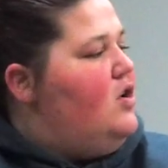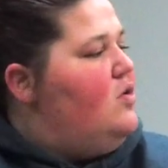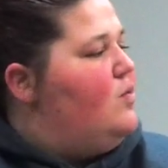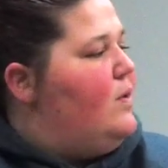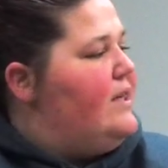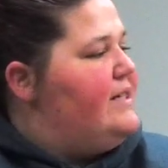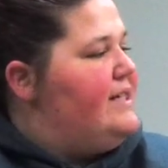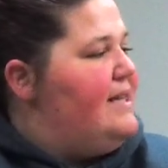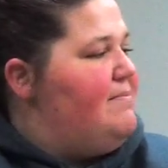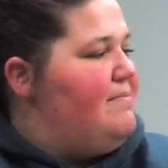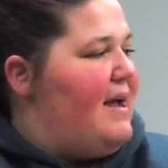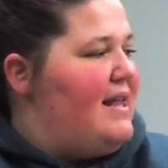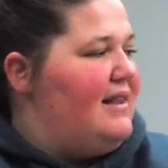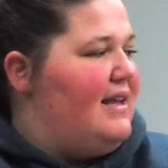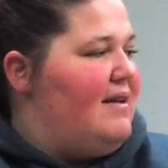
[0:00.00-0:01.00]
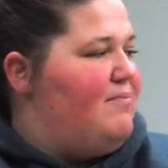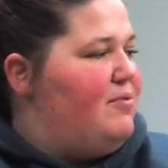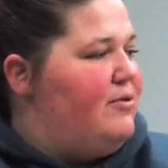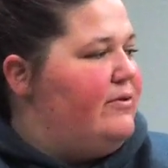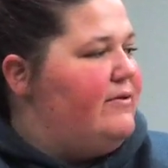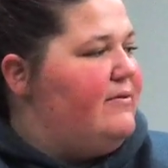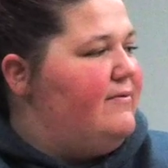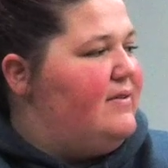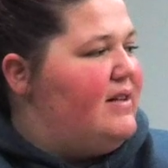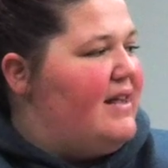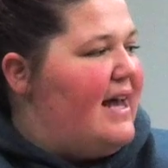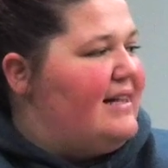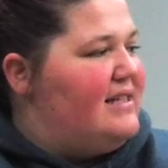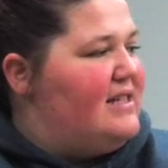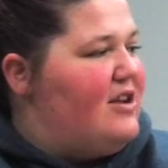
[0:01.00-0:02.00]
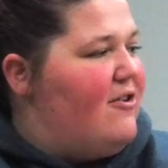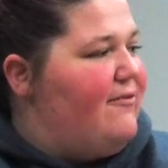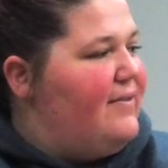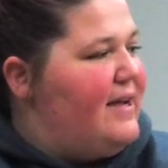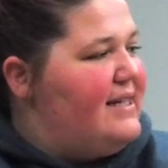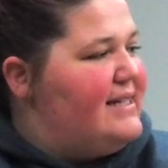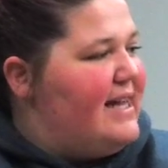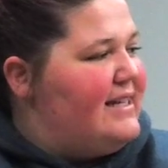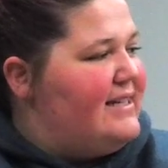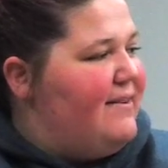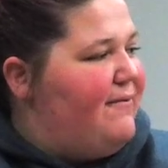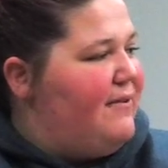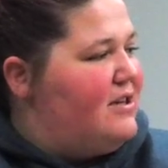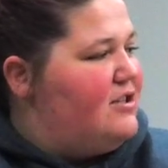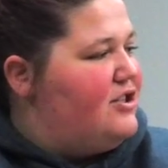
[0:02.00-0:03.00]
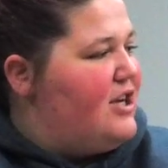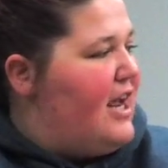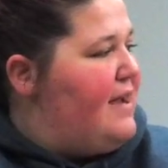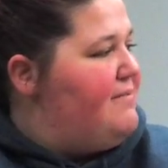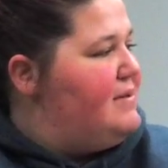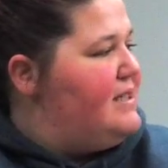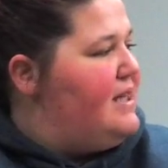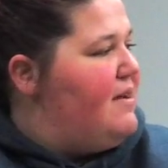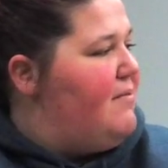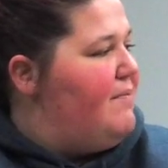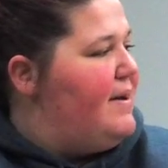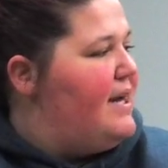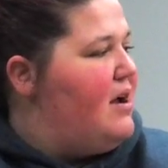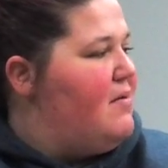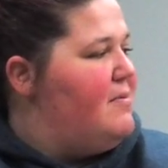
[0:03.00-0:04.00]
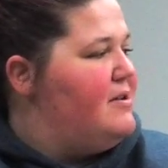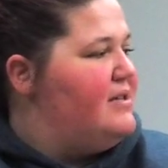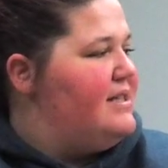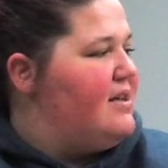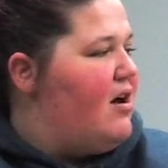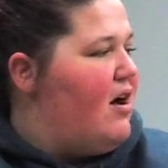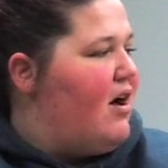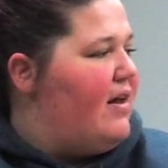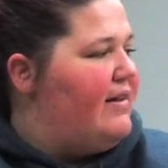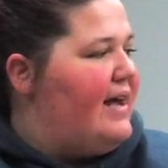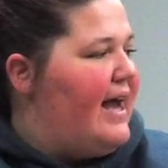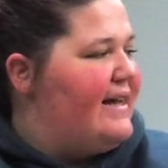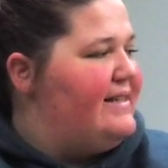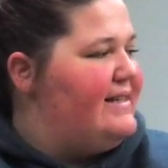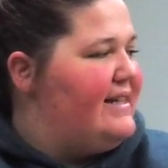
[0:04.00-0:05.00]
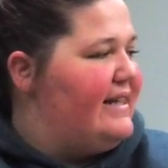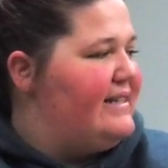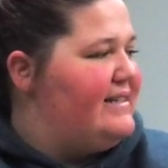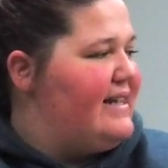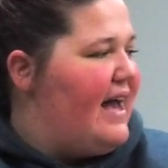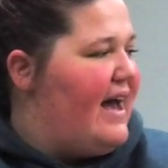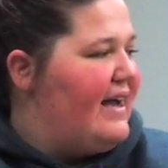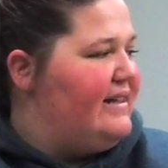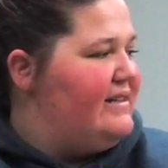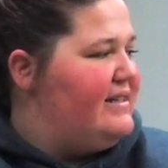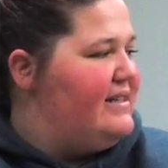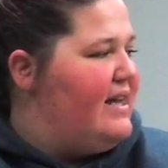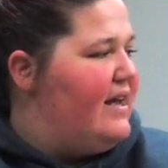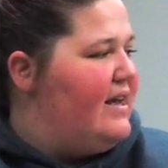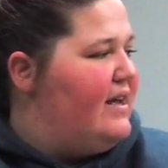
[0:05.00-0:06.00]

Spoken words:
Wilson Bentley proved that snowflakes had different shapes, but almost all had 6 sides.